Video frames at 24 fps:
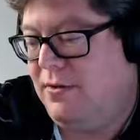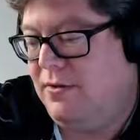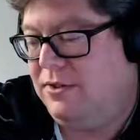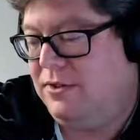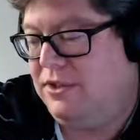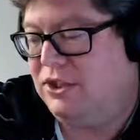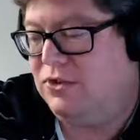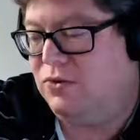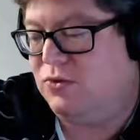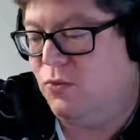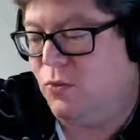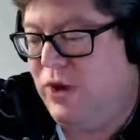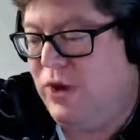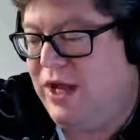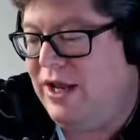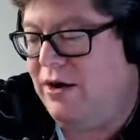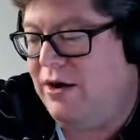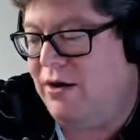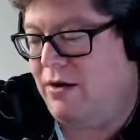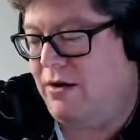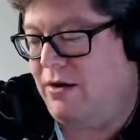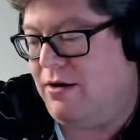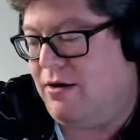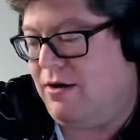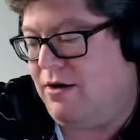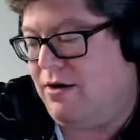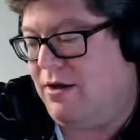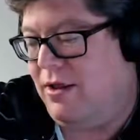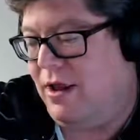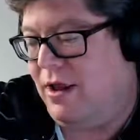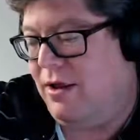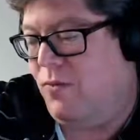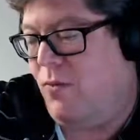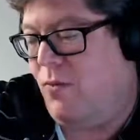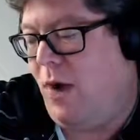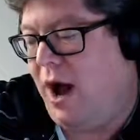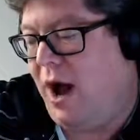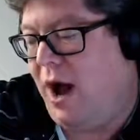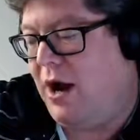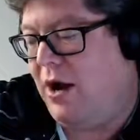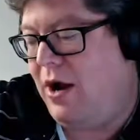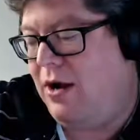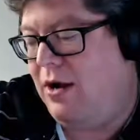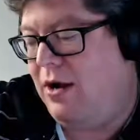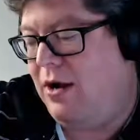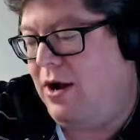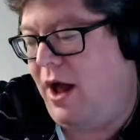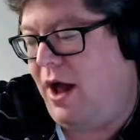which is weird. Like, why
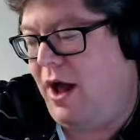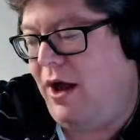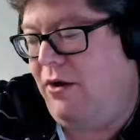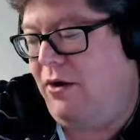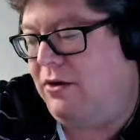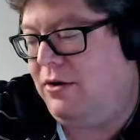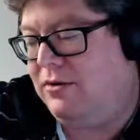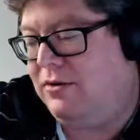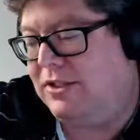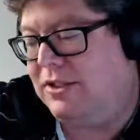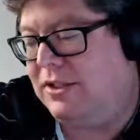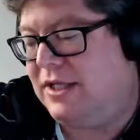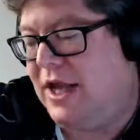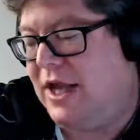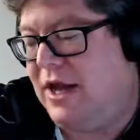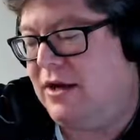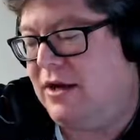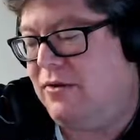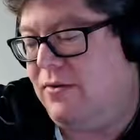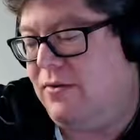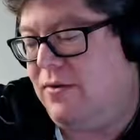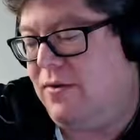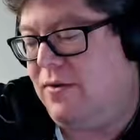are I don't understand